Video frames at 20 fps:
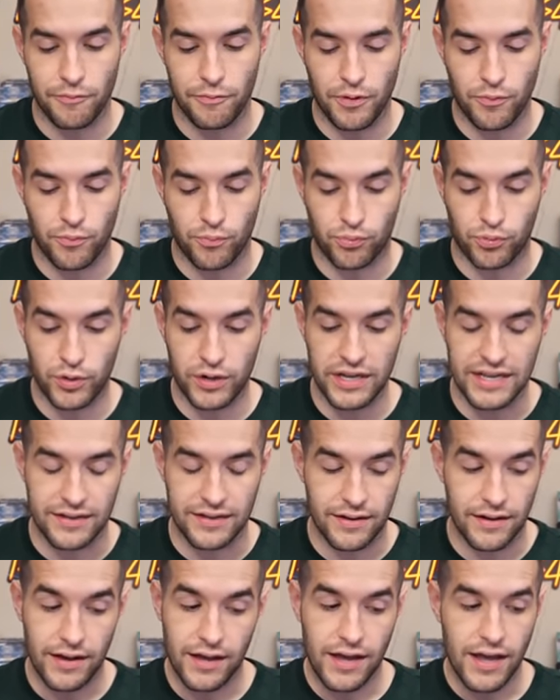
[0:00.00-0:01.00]
We've been
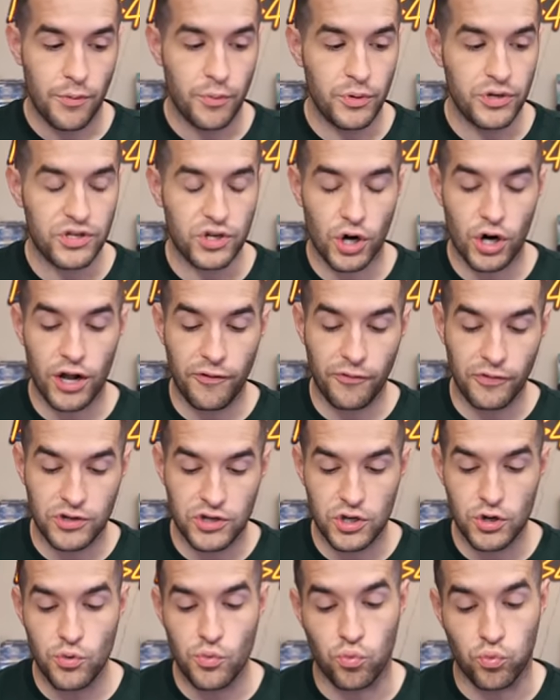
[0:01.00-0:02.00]
pretty, we started off
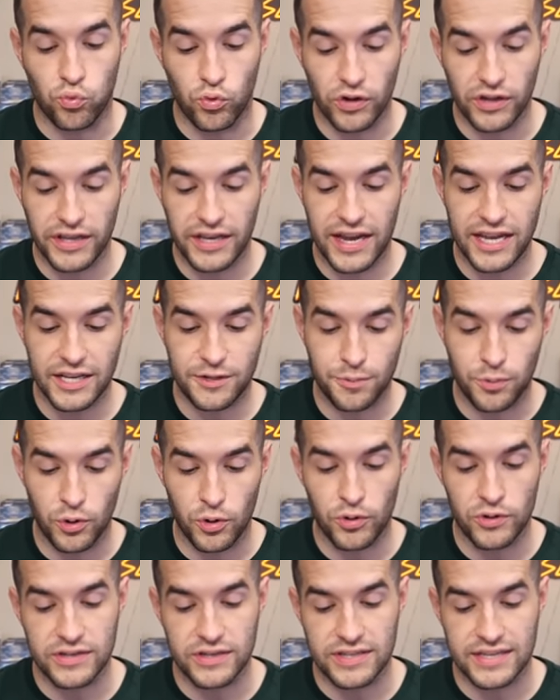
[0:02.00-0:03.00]
with 2 really nice
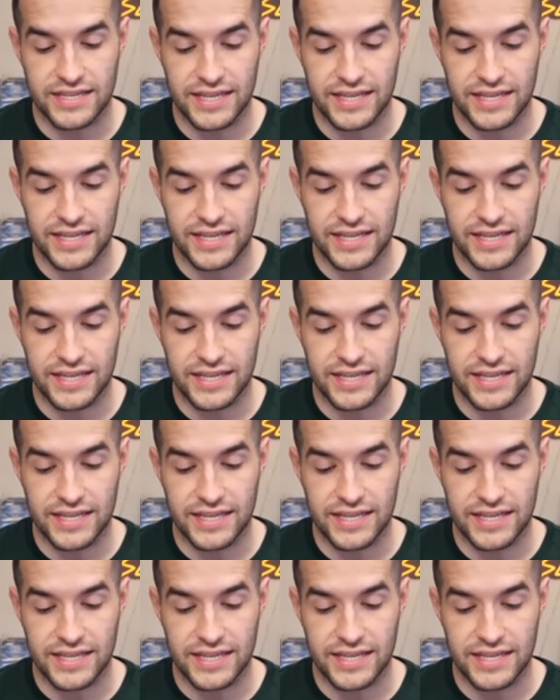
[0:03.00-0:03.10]
pulls,